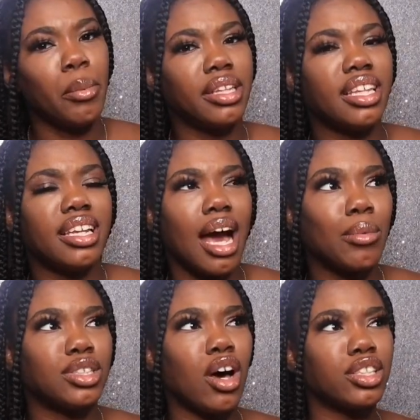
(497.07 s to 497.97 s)
But then I
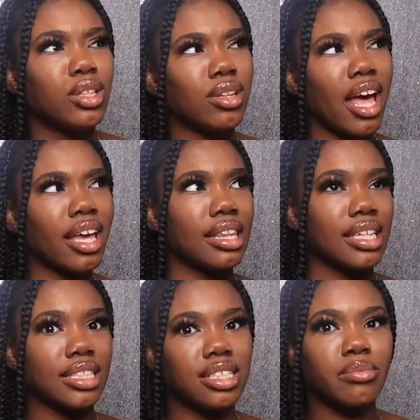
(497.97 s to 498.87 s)
was also like,
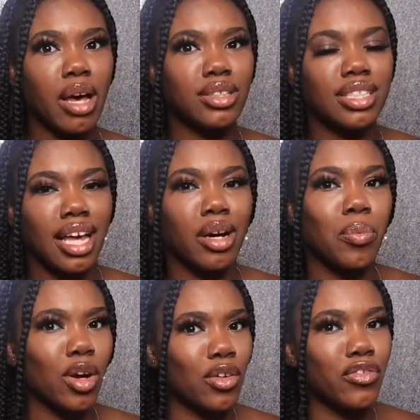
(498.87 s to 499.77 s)
this smells like a
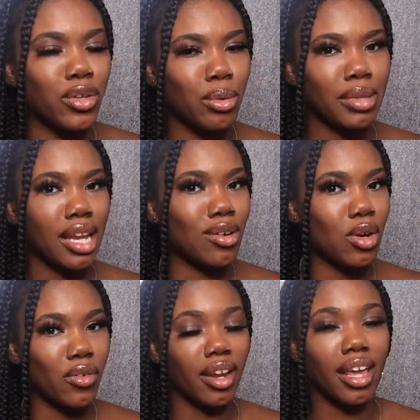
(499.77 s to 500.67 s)
perfume that I
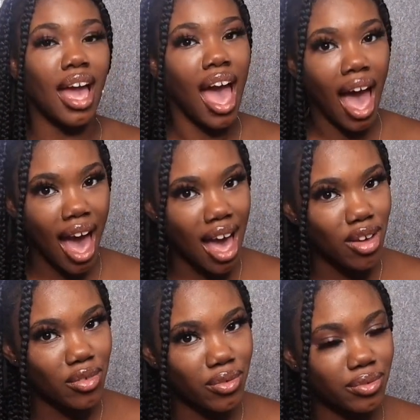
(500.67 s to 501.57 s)
already have.